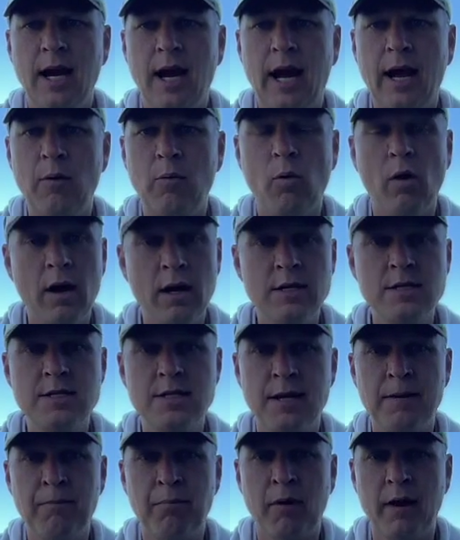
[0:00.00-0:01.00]
I was
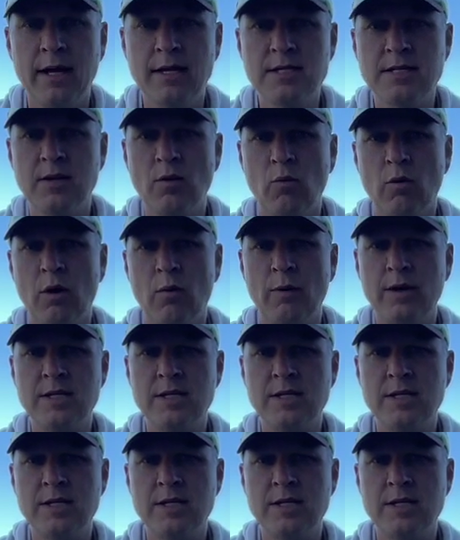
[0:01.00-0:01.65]
impressed that where we